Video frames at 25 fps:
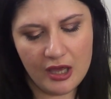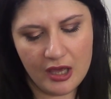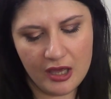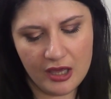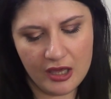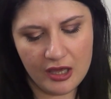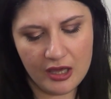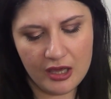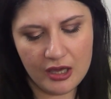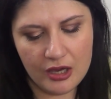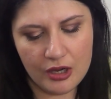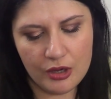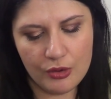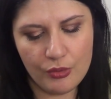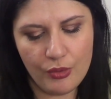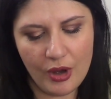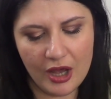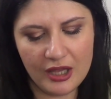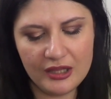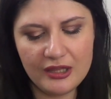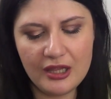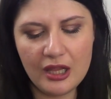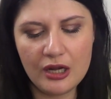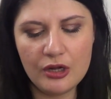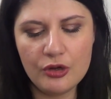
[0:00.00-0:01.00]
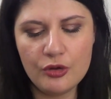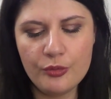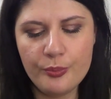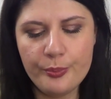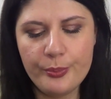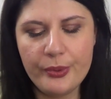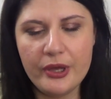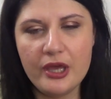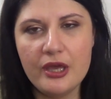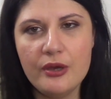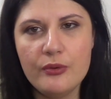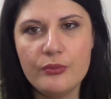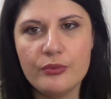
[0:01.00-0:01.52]

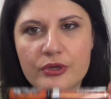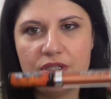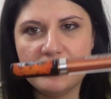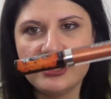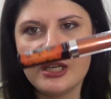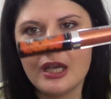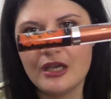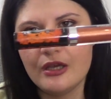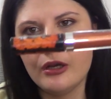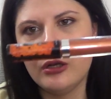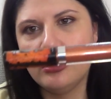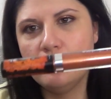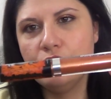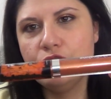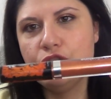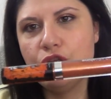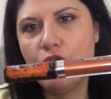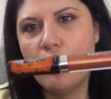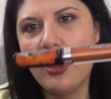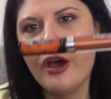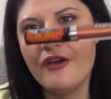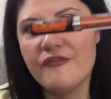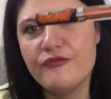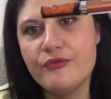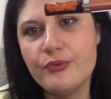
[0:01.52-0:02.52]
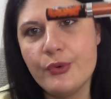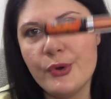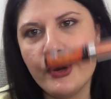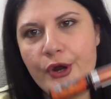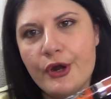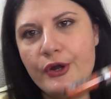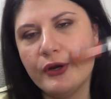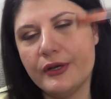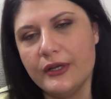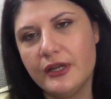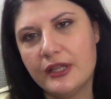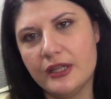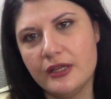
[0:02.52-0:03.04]
Guadalupe, which I also have
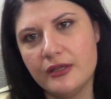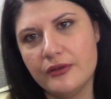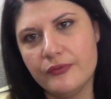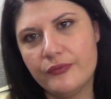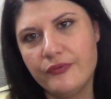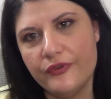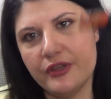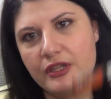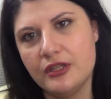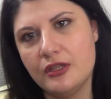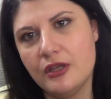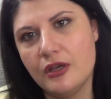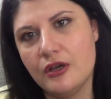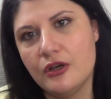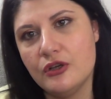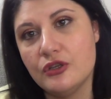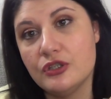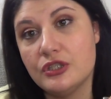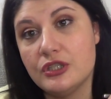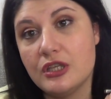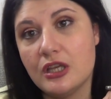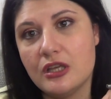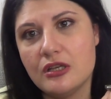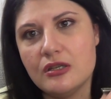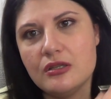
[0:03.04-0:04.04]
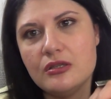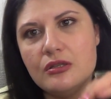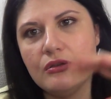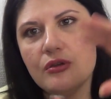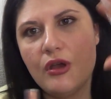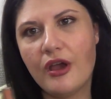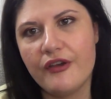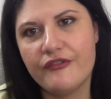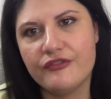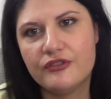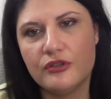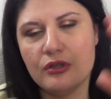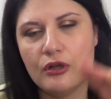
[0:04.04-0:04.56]
worn in videos. And you
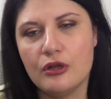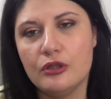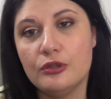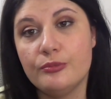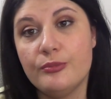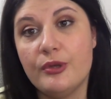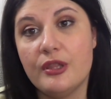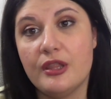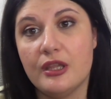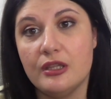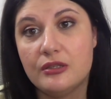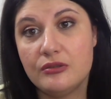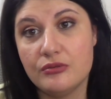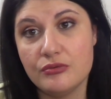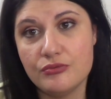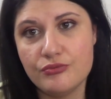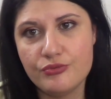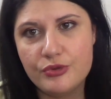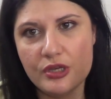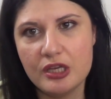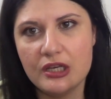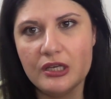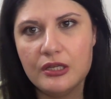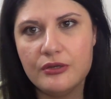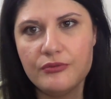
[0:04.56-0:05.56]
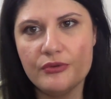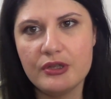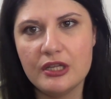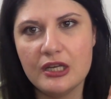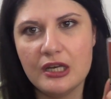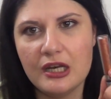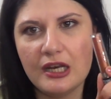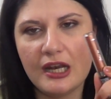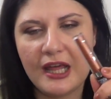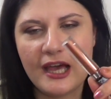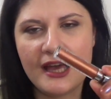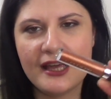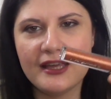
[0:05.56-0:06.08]
have told me that you really,
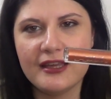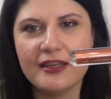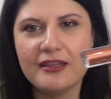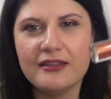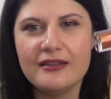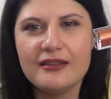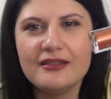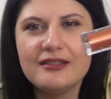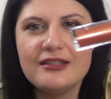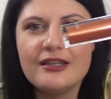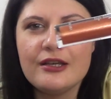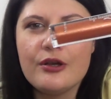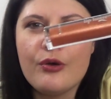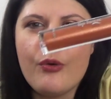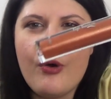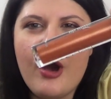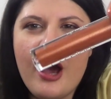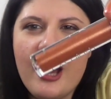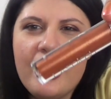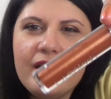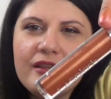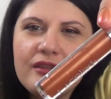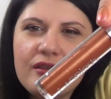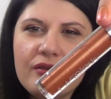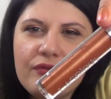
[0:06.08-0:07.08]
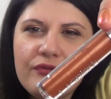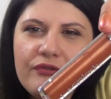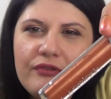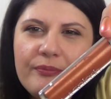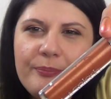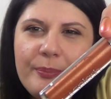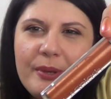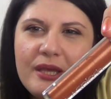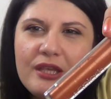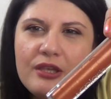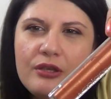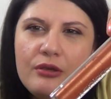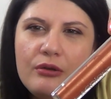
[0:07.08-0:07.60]
really like it. It's a quite of a
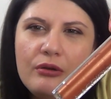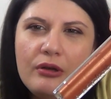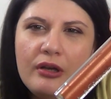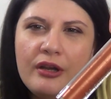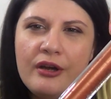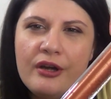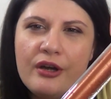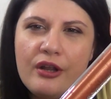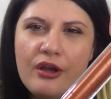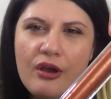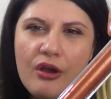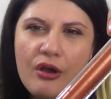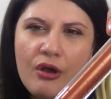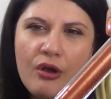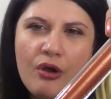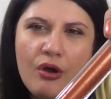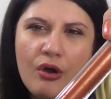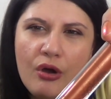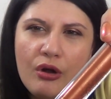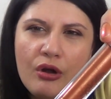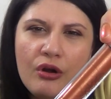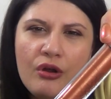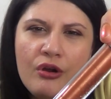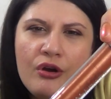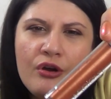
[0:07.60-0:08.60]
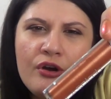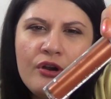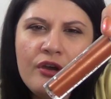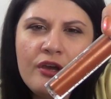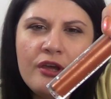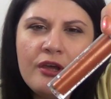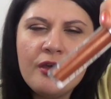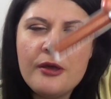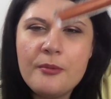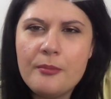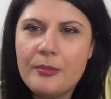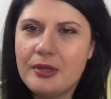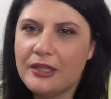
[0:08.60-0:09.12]
peculiar color,
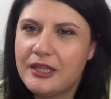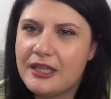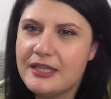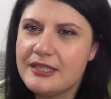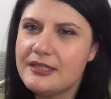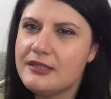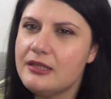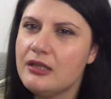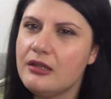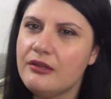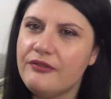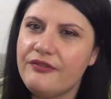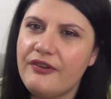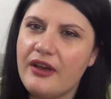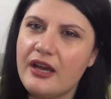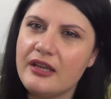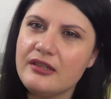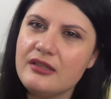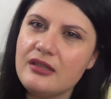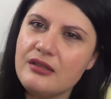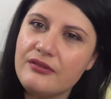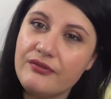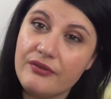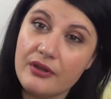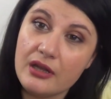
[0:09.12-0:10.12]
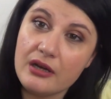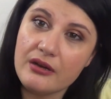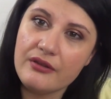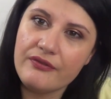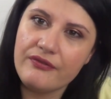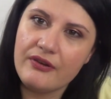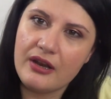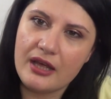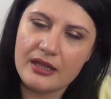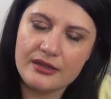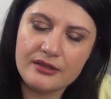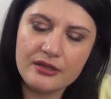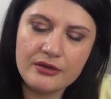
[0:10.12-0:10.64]
but I still find it very
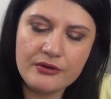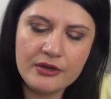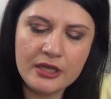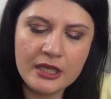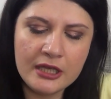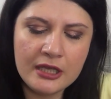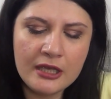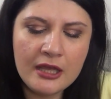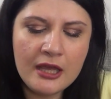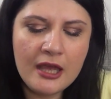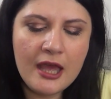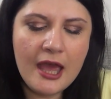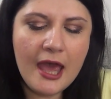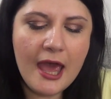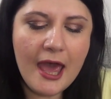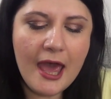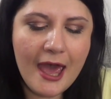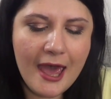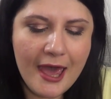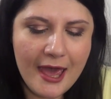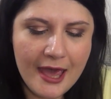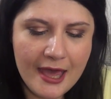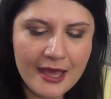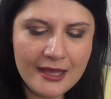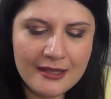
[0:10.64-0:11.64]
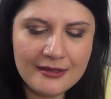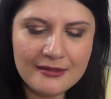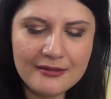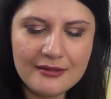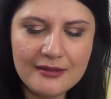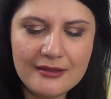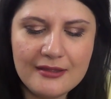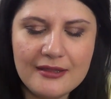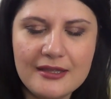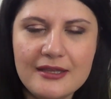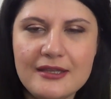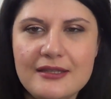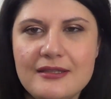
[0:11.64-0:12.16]
flattering. And
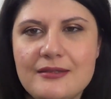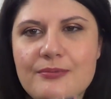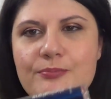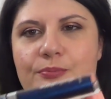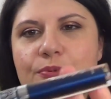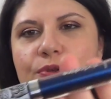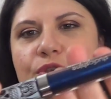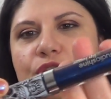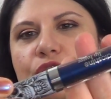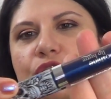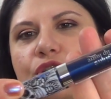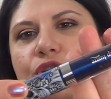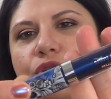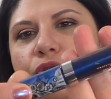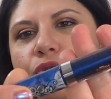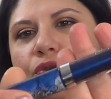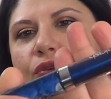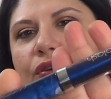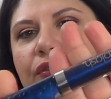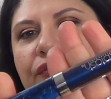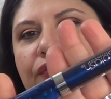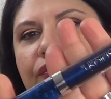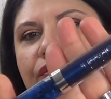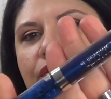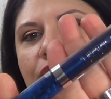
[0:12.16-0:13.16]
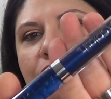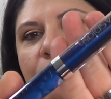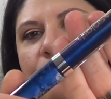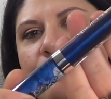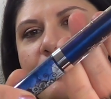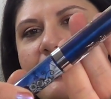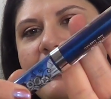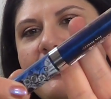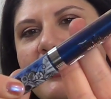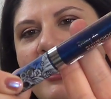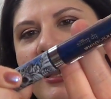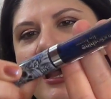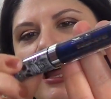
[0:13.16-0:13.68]
this beautiful
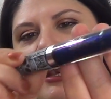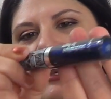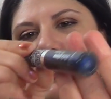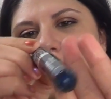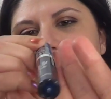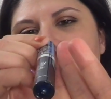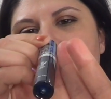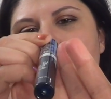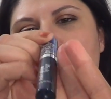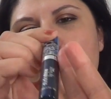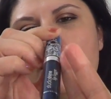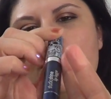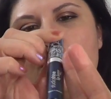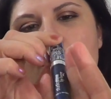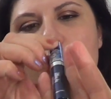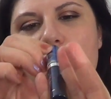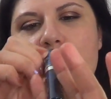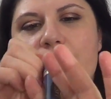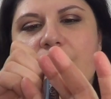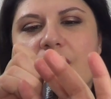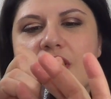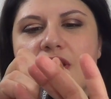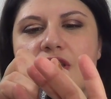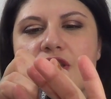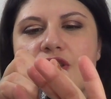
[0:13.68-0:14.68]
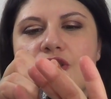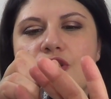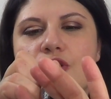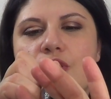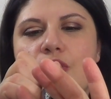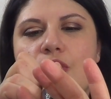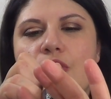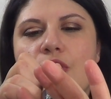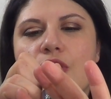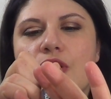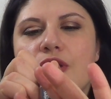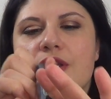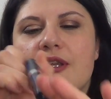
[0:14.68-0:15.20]
metallic blue that it's
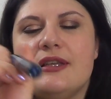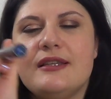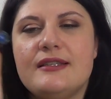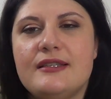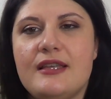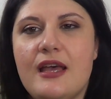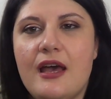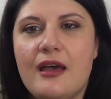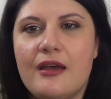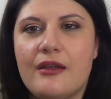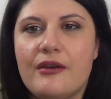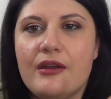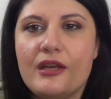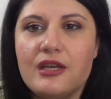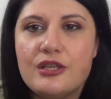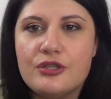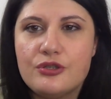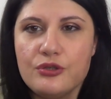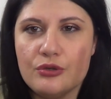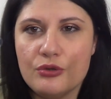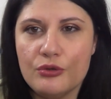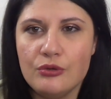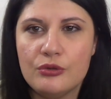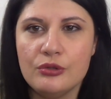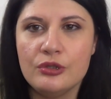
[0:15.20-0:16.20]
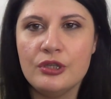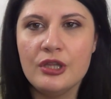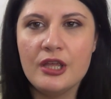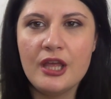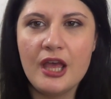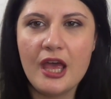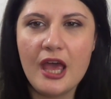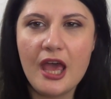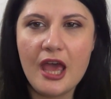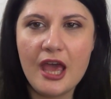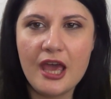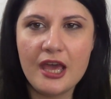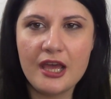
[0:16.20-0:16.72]
called Sangre Azul.
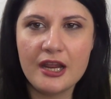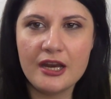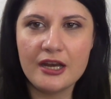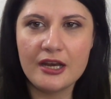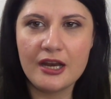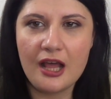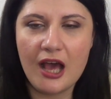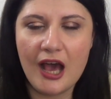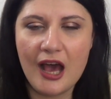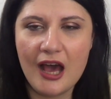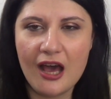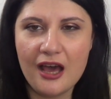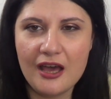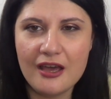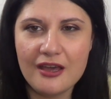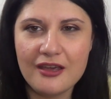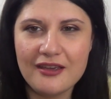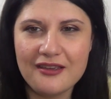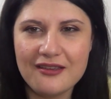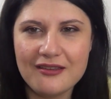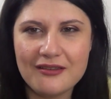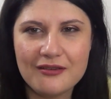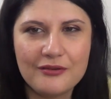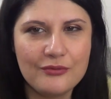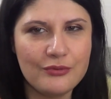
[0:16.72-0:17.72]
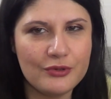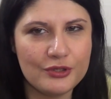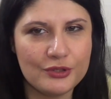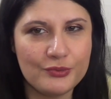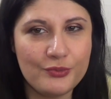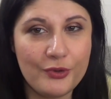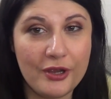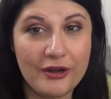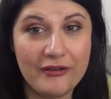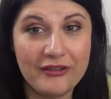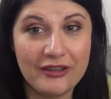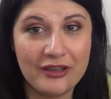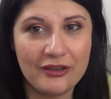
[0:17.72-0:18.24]
And I was
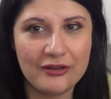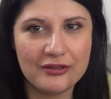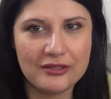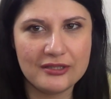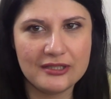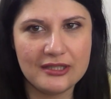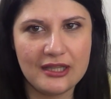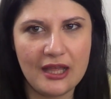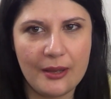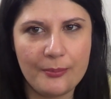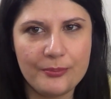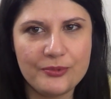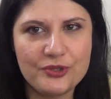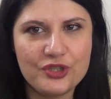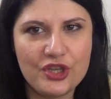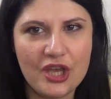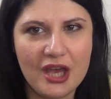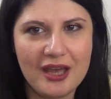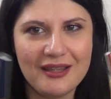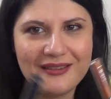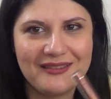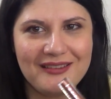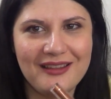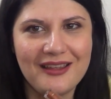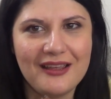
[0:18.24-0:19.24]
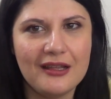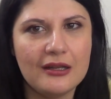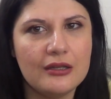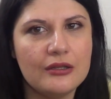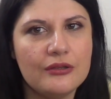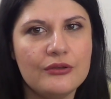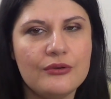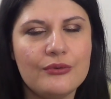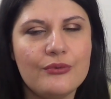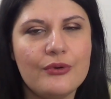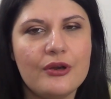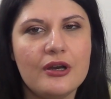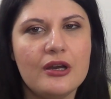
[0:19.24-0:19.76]
wearing on Snapchat and
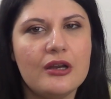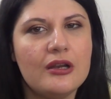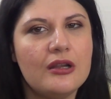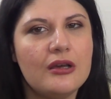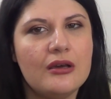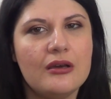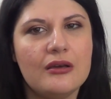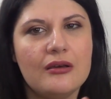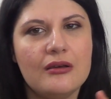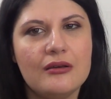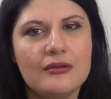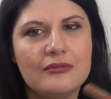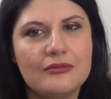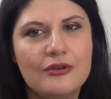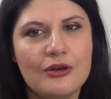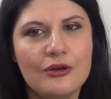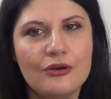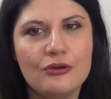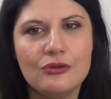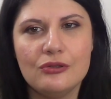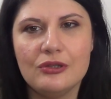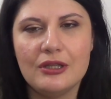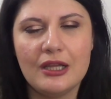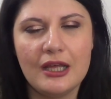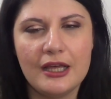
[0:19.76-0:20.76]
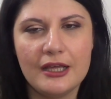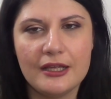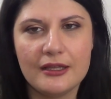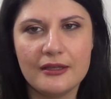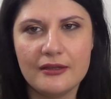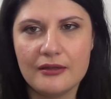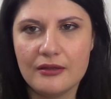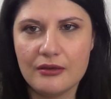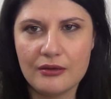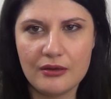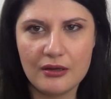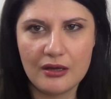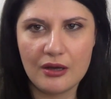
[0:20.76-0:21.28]
you were all
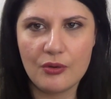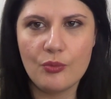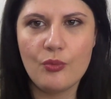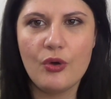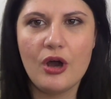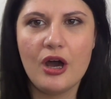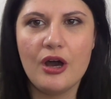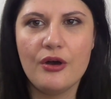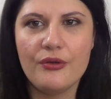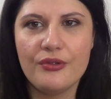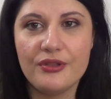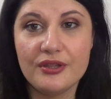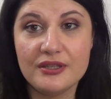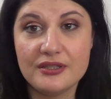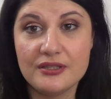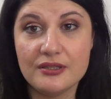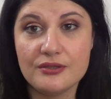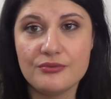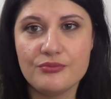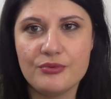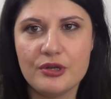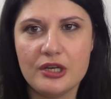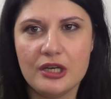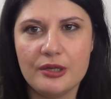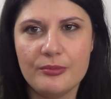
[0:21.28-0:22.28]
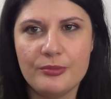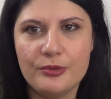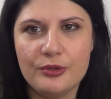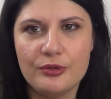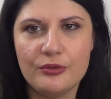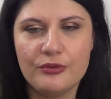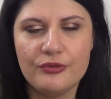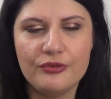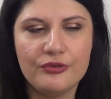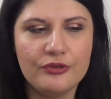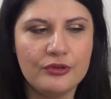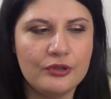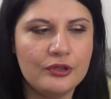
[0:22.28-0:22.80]
like, wow, this is really
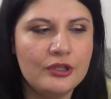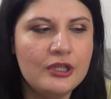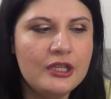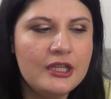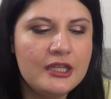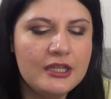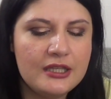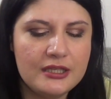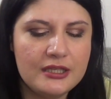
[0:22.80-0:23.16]
beautiful.